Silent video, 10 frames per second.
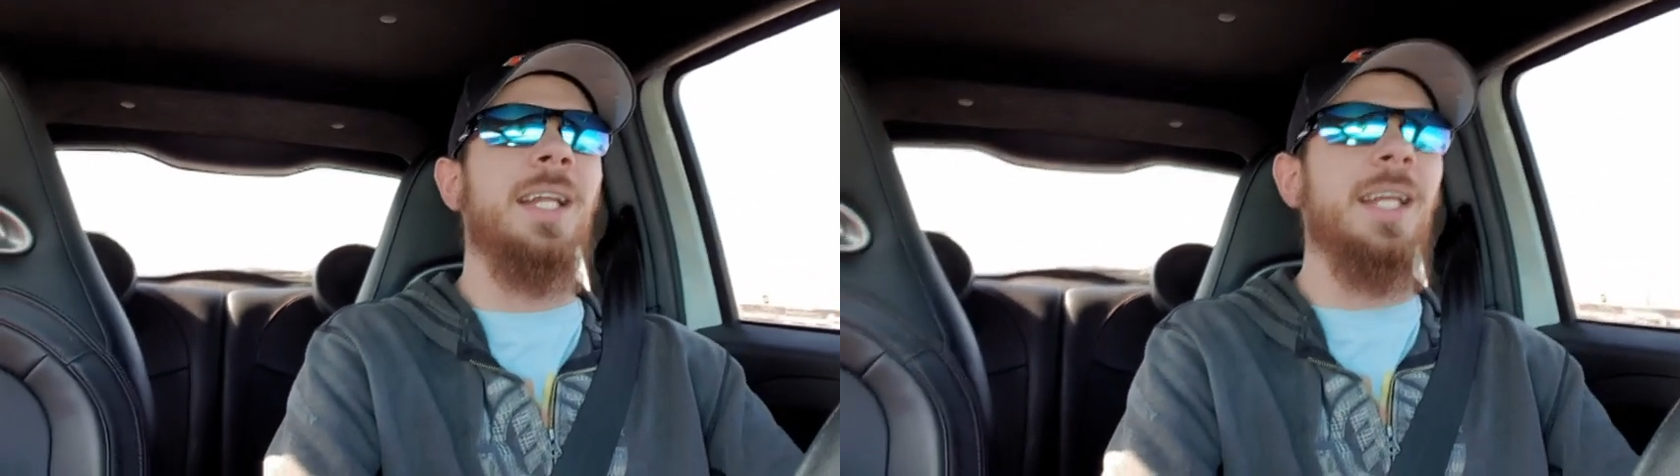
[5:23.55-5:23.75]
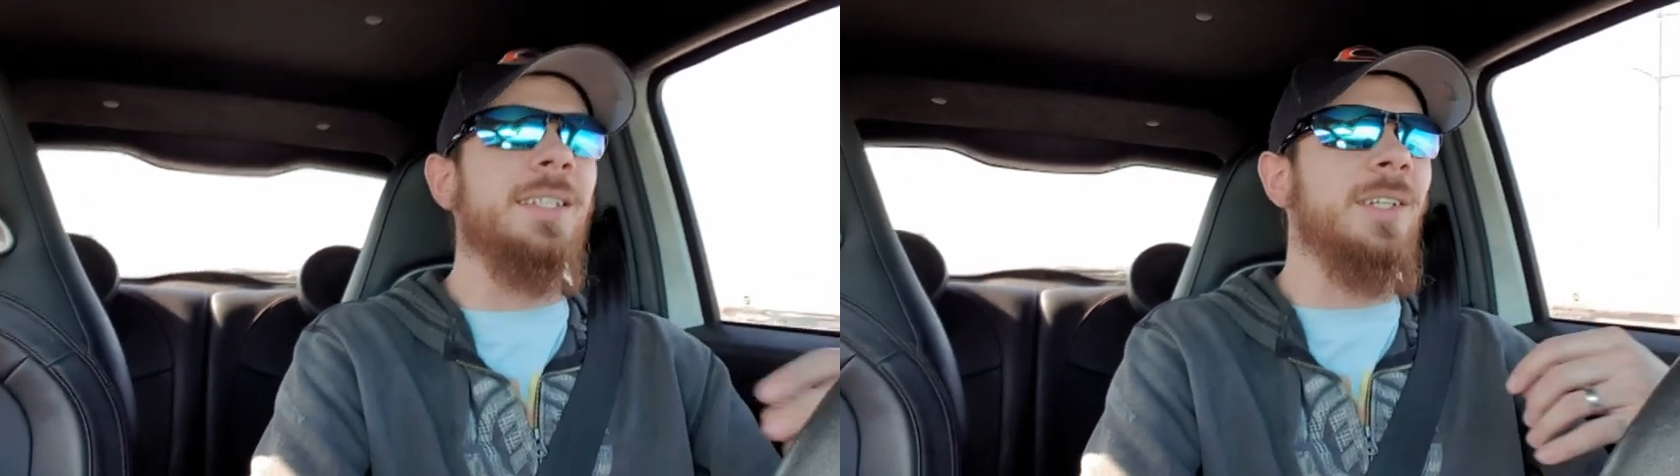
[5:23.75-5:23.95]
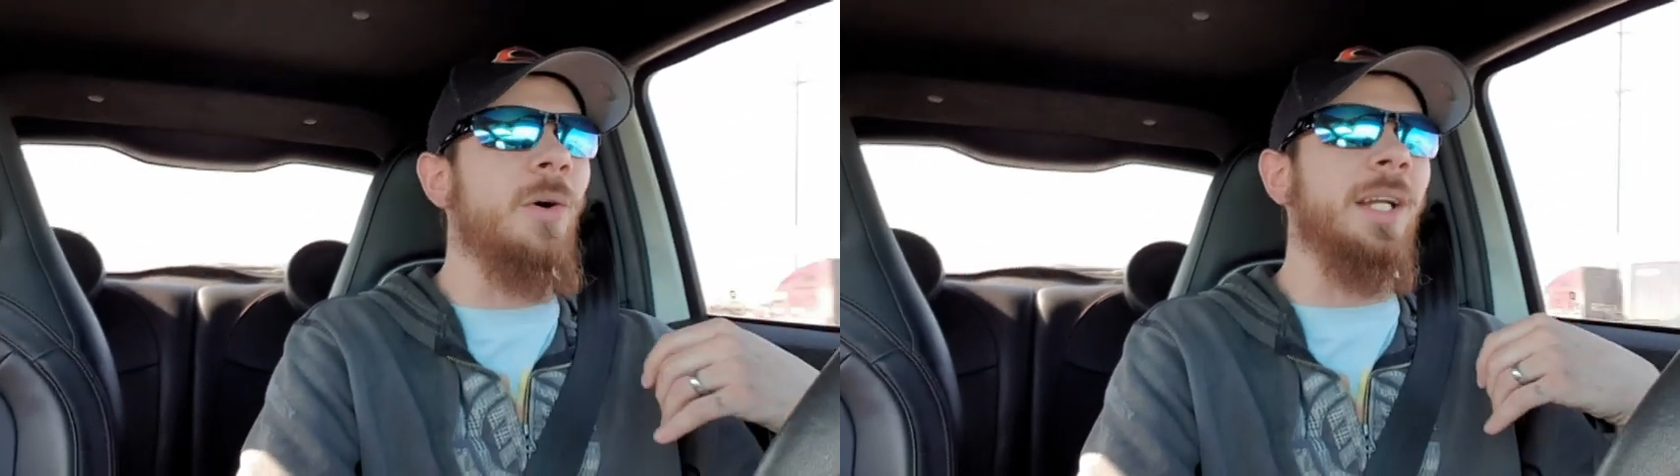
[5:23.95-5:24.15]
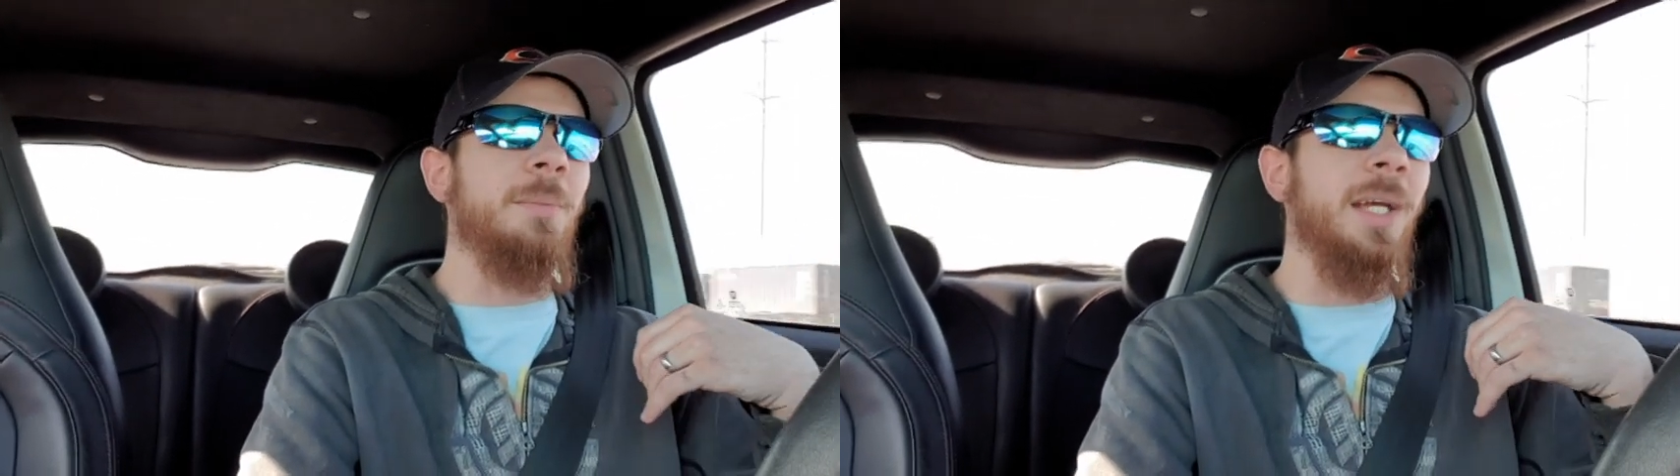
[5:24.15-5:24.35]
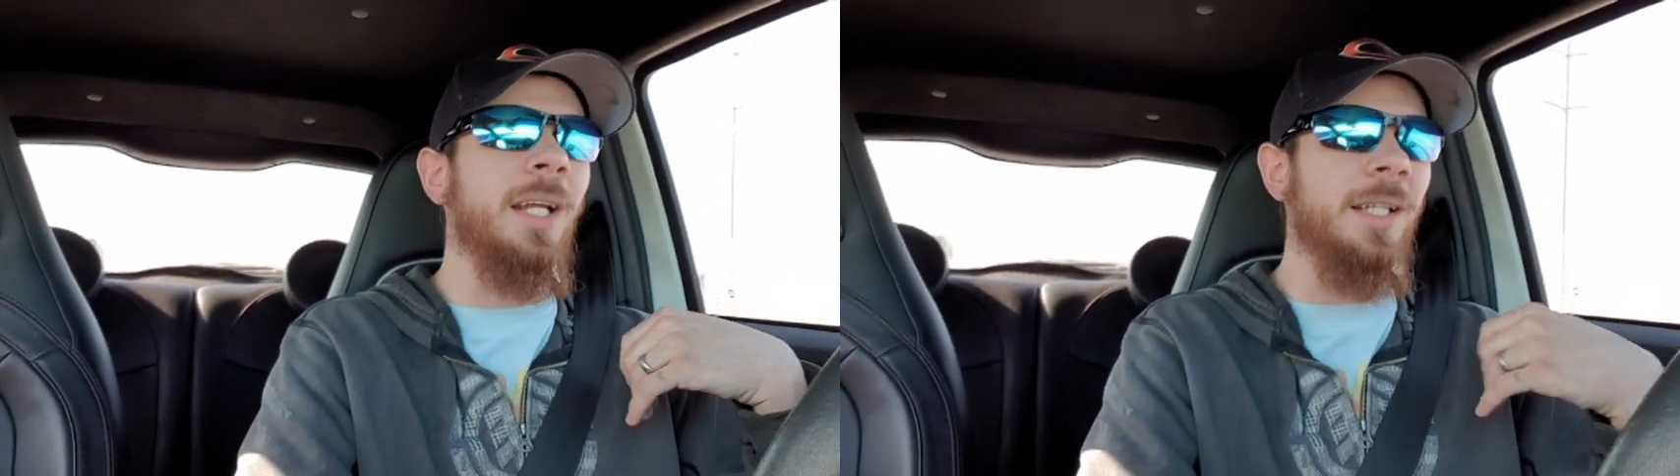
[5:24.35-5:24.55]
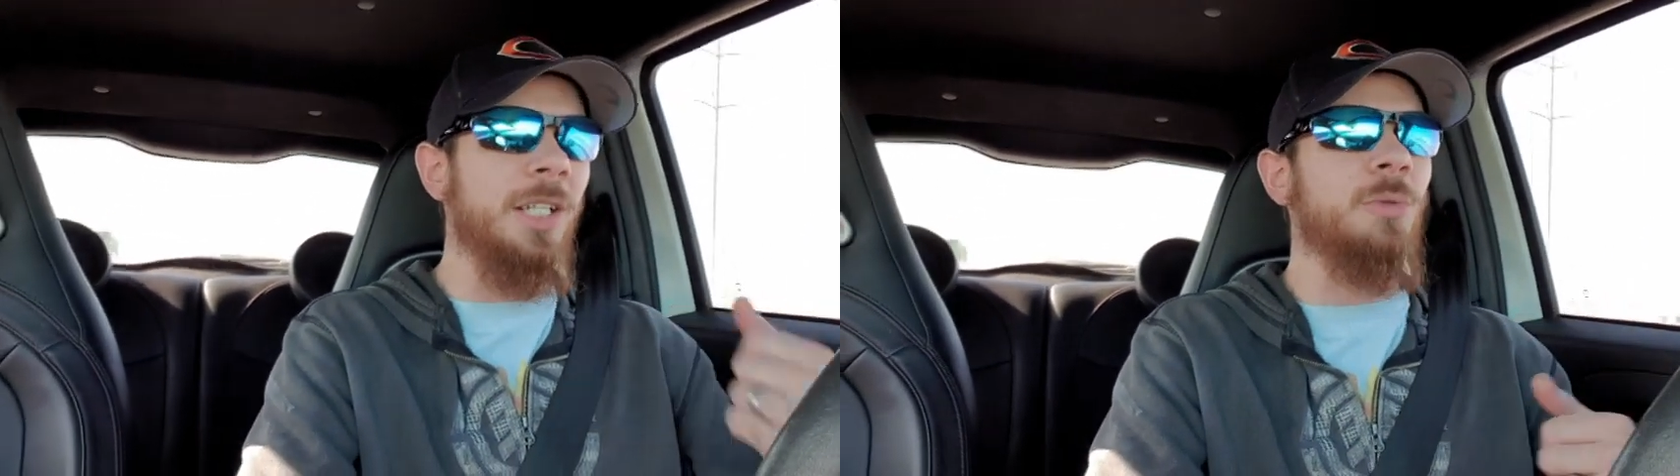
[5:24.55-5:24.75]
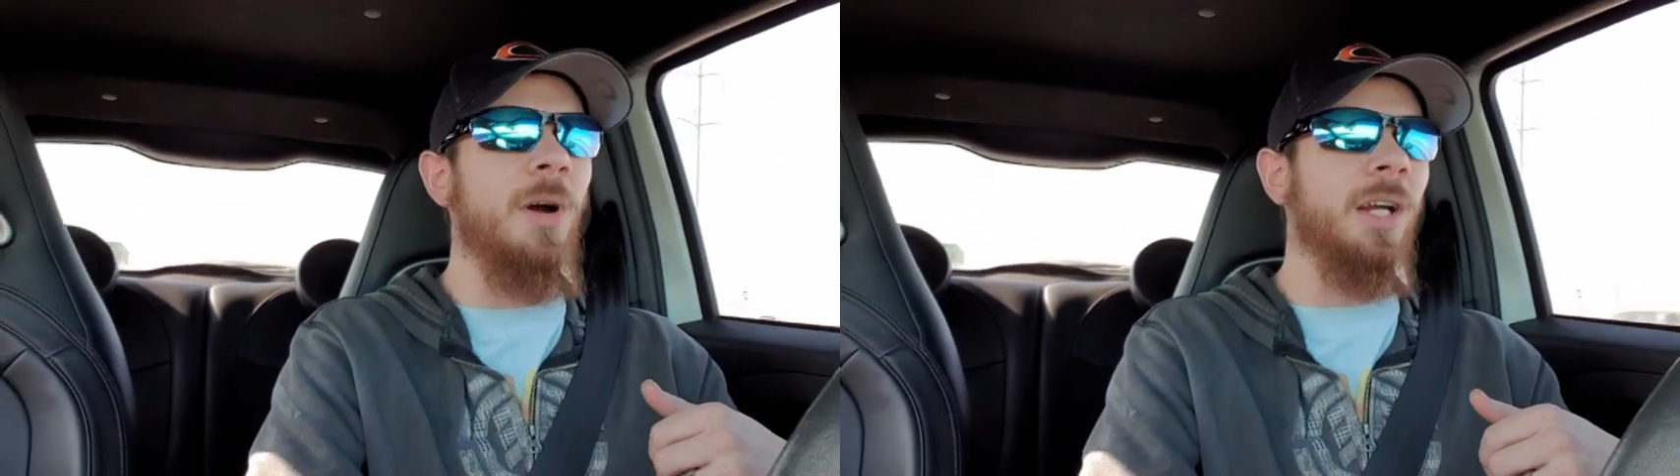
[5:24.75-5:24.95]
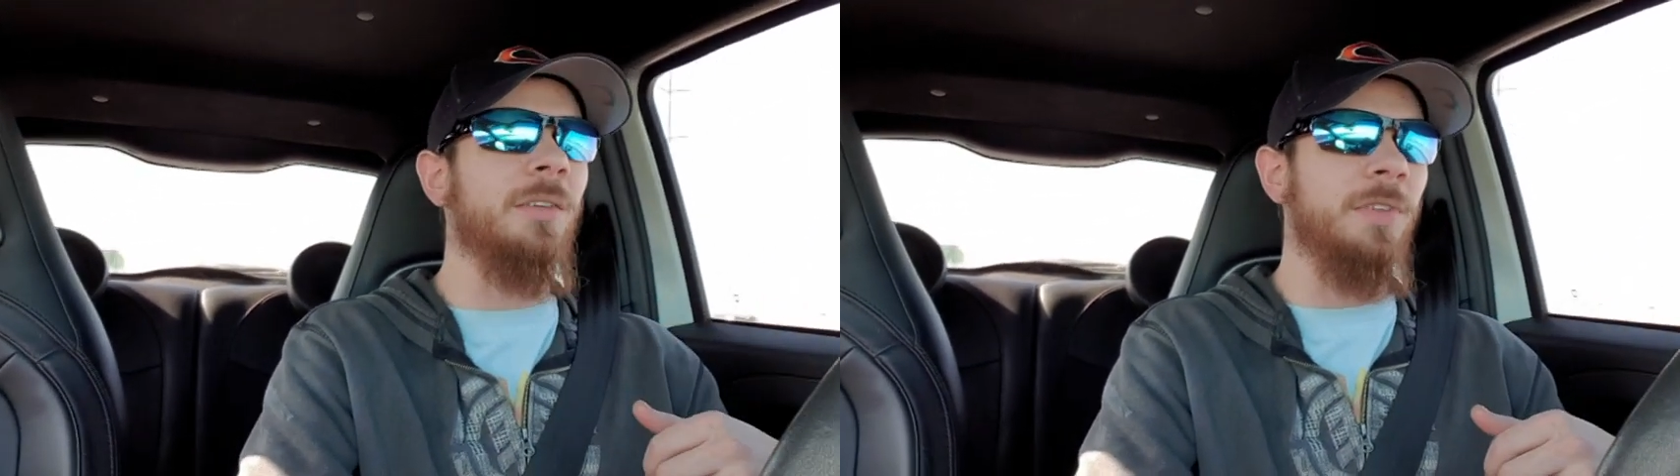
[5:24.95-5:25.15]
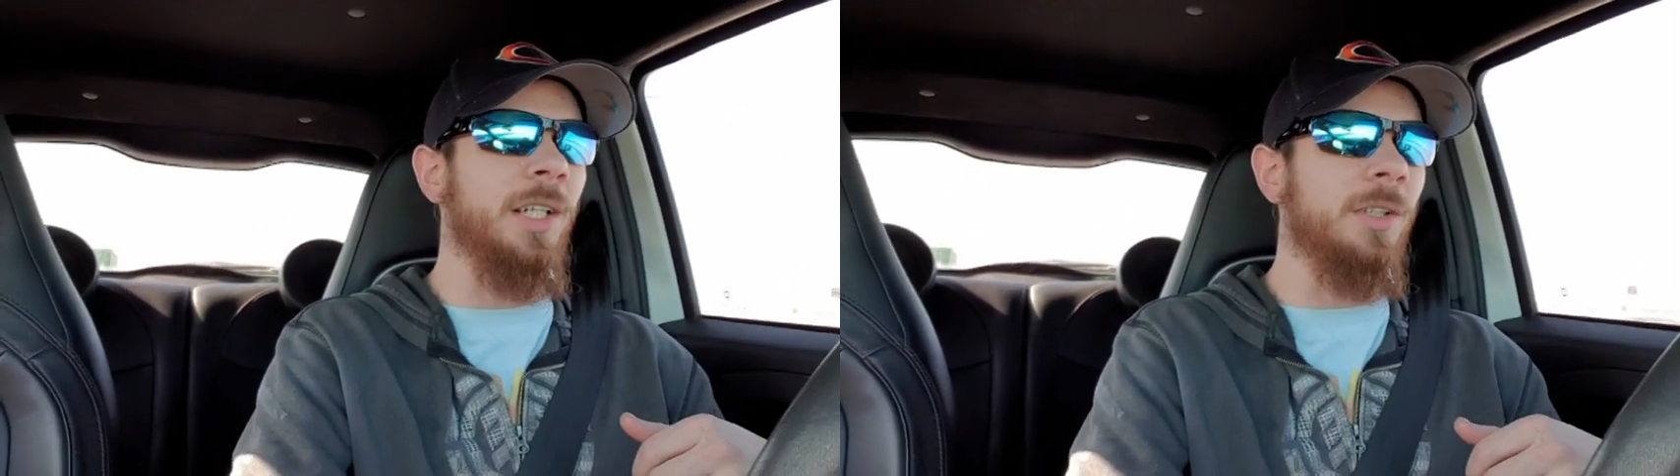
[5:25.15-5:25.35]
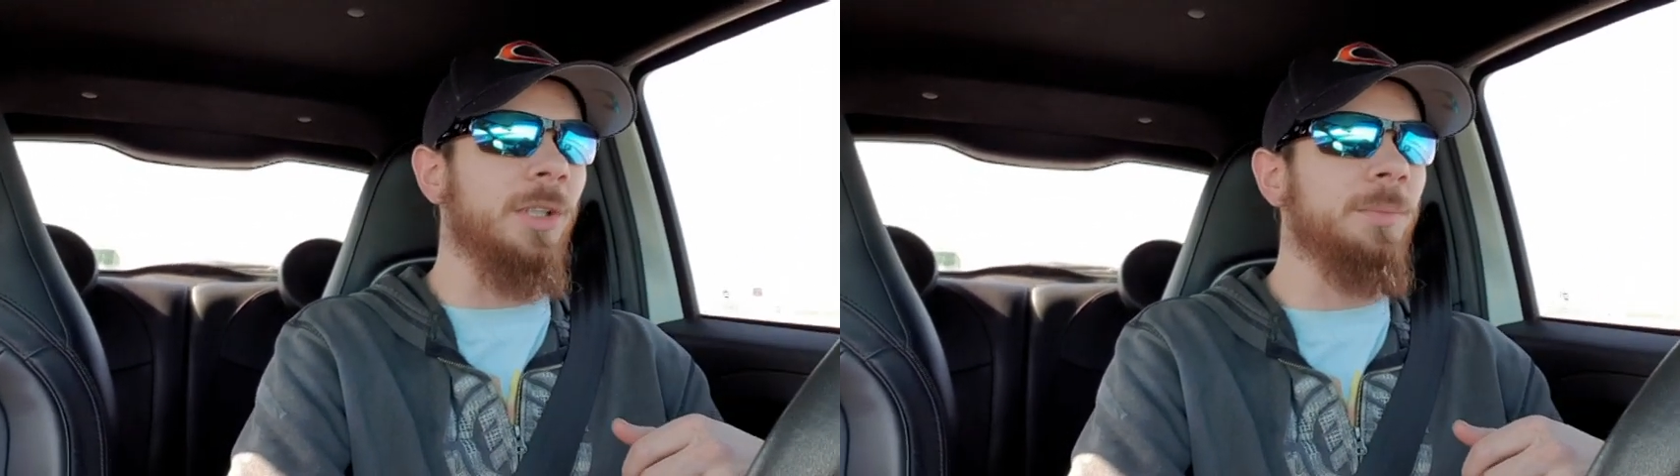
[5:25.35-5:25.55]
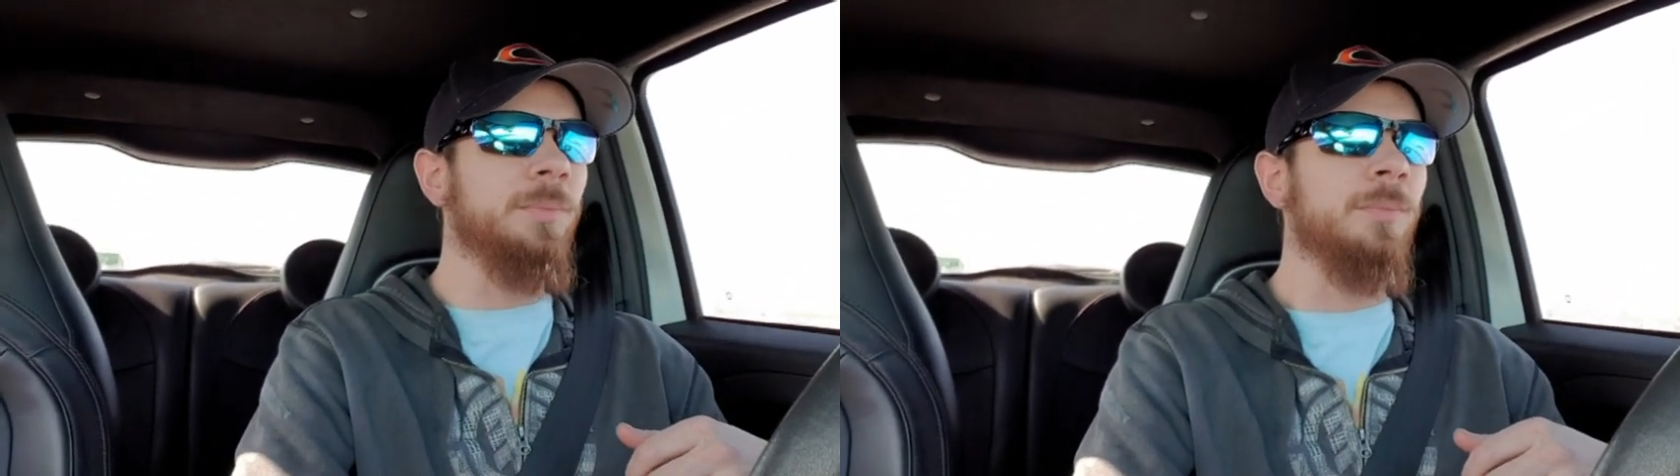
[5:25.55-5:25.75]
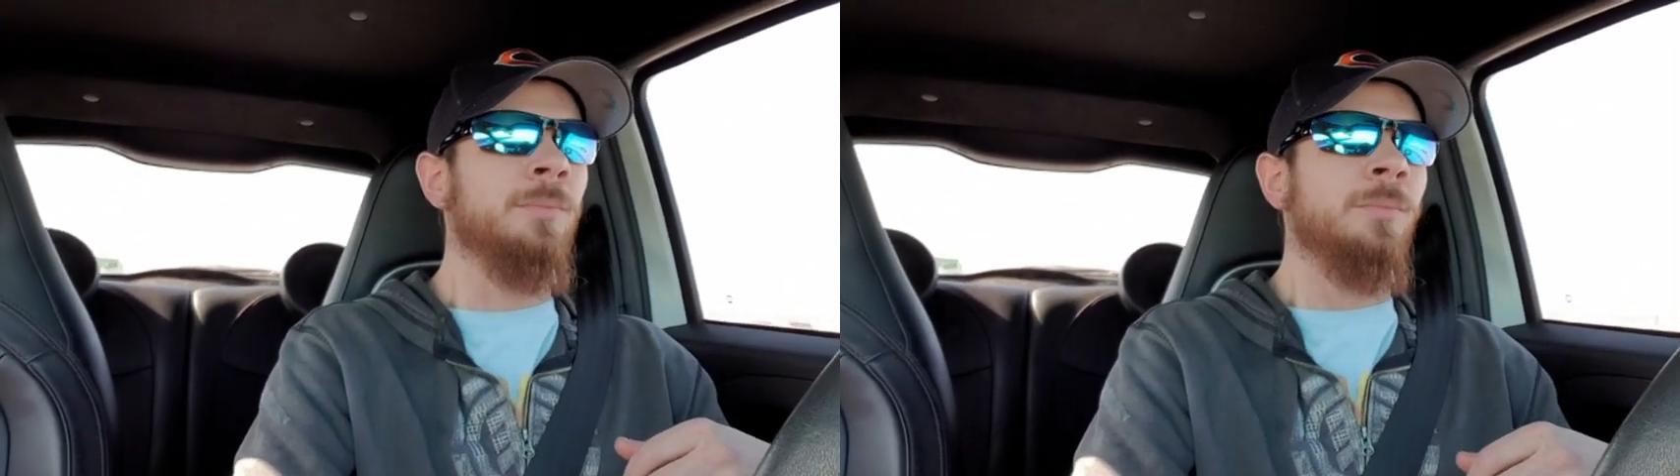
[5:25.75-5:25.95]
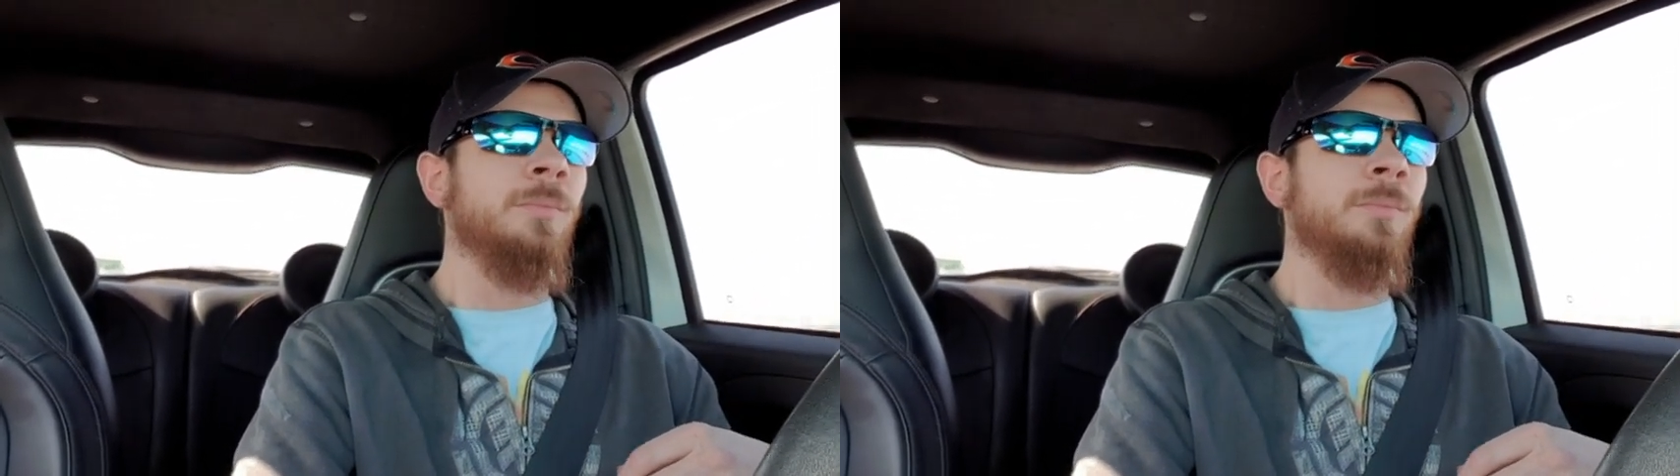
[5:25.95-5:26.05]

that it is going to be a niche market vehicle.